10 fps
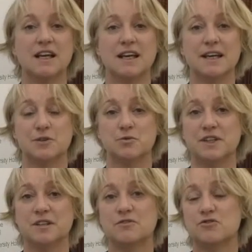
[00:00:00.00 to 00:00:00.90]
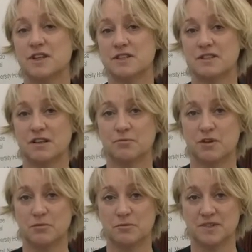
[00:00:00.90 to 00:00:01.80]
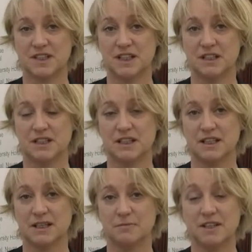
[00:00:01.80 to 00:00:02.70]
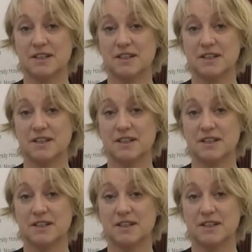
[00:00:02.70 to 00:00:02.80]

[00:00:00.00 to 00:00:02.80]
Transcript: and we can try to solve problems in